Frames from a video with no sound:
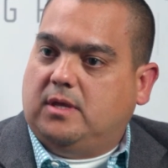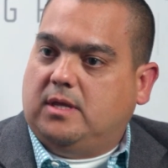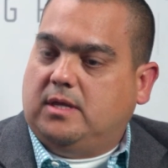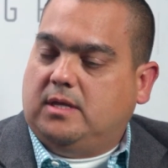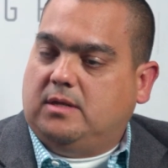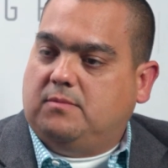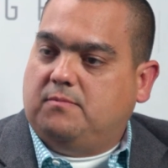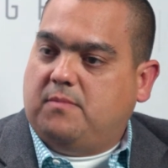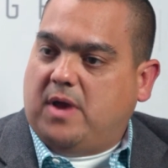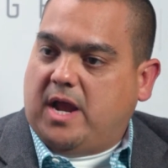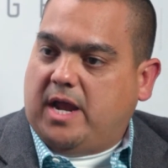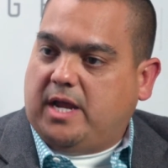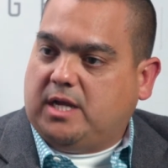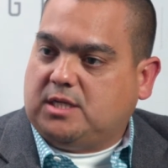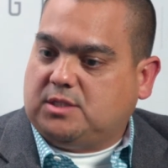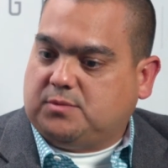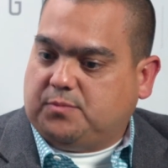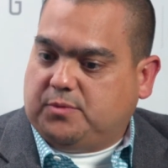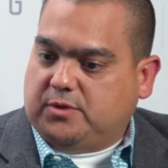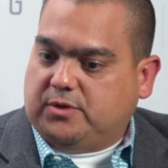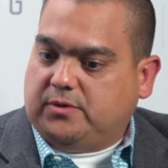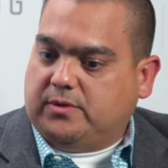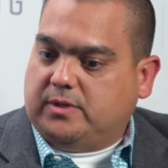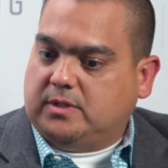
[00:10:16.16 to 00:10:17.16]
In my
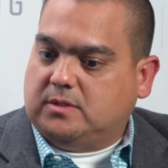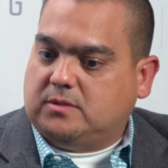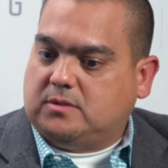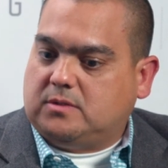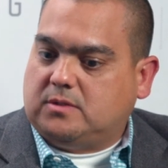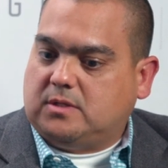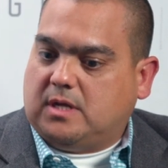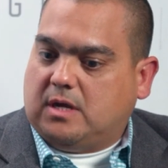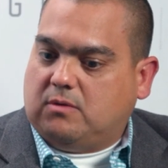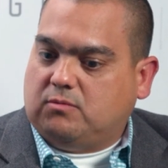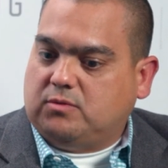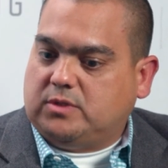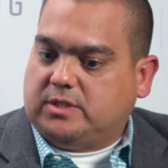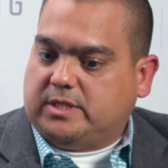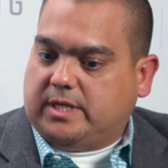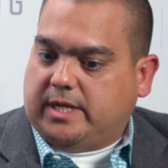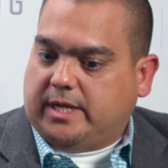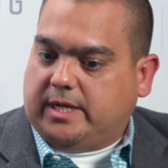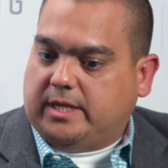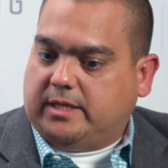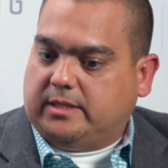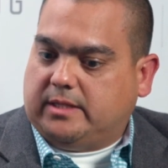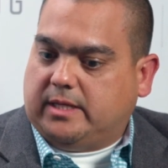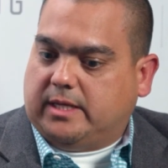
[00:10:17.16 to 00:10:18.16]
experience, I would
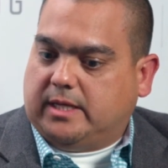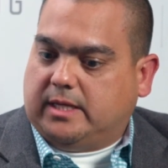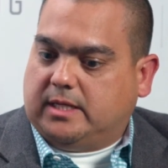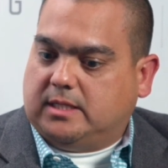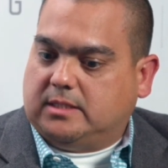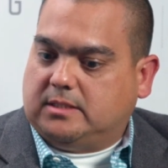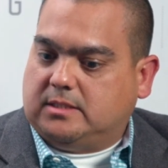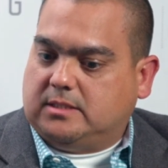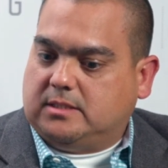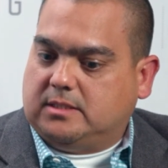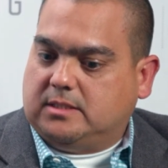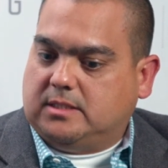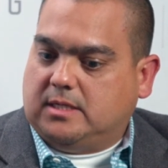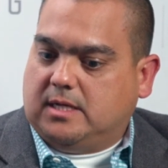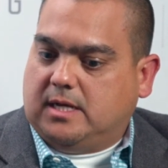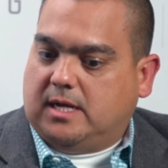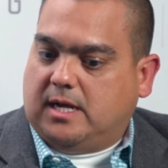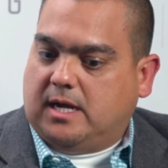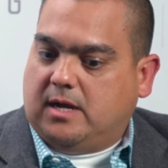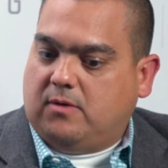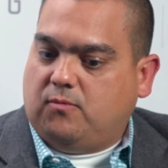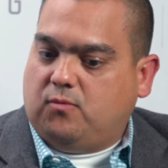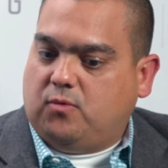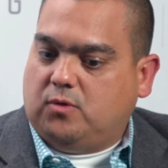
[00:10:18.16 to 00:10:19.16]
say that
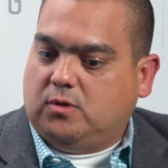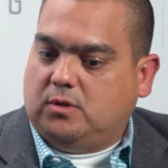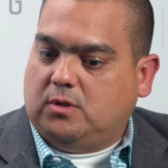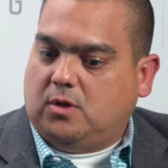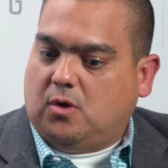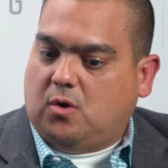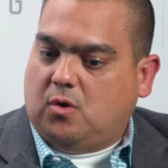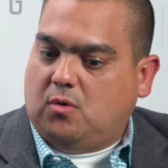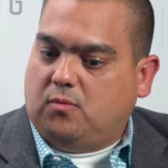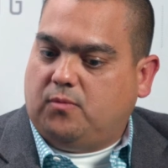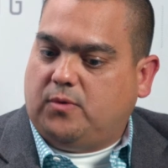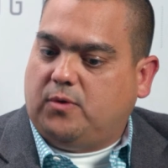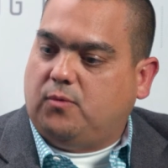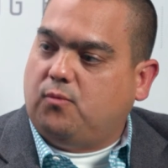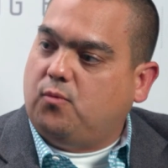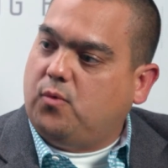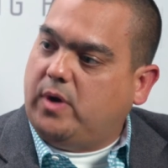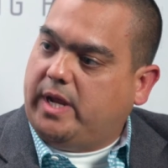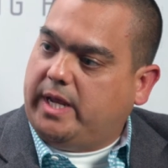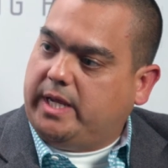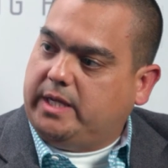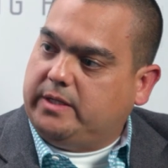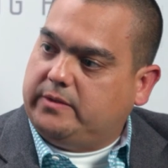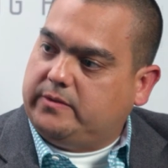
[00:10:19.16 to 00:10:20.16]
I will
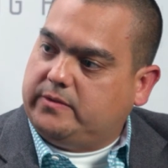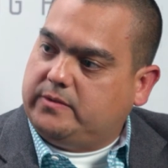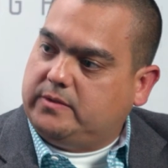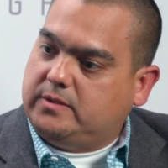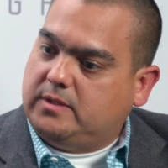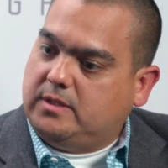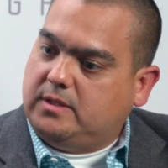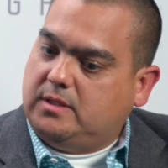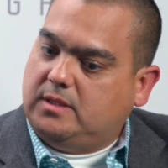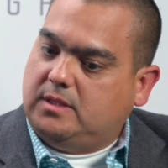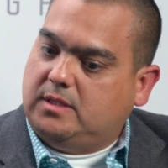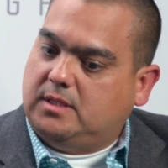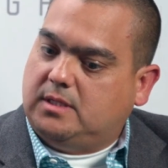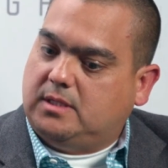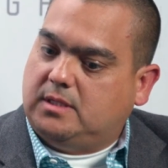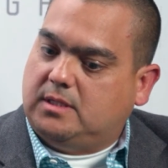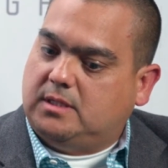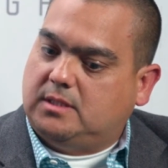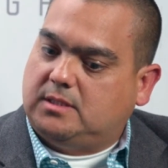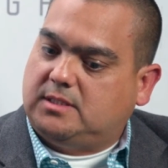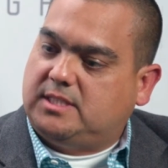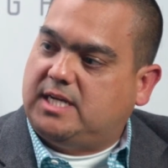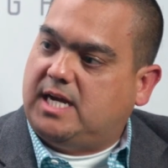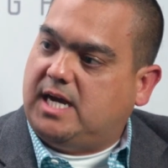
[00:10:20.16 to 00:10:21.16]
overweight
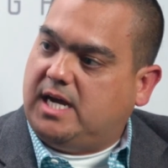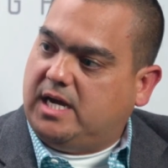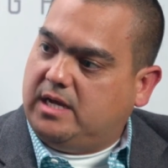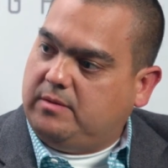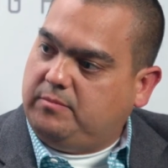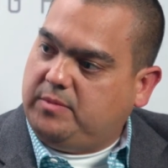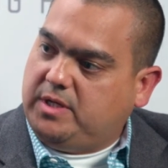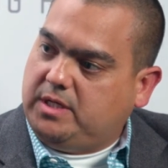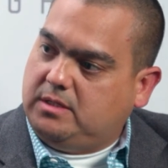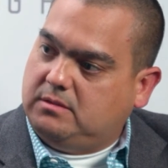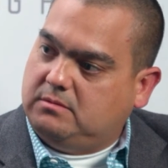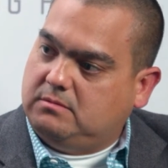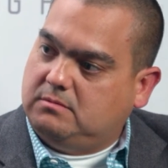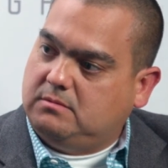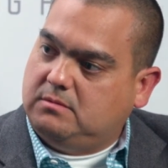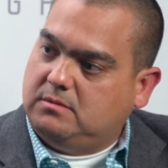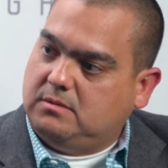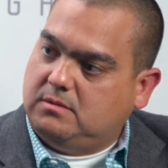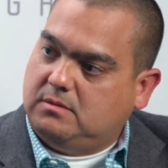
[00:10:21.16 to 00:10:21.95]
the timing